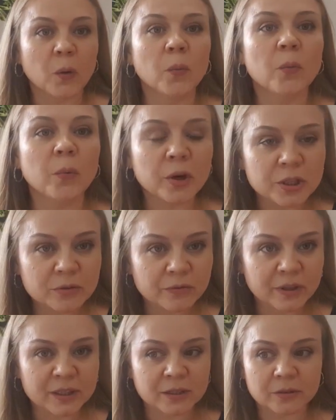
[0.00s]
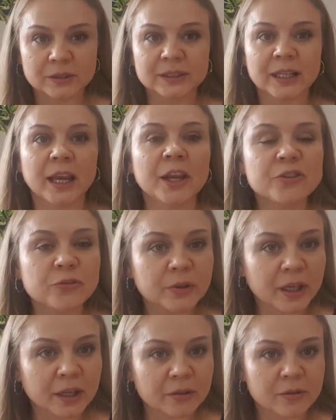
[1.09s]
watch videos
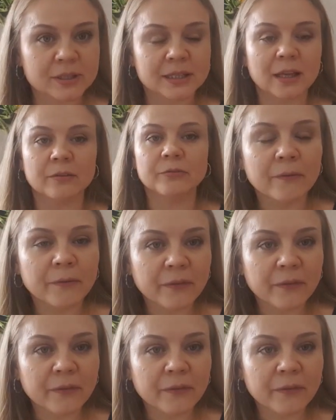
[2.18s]
educate yourself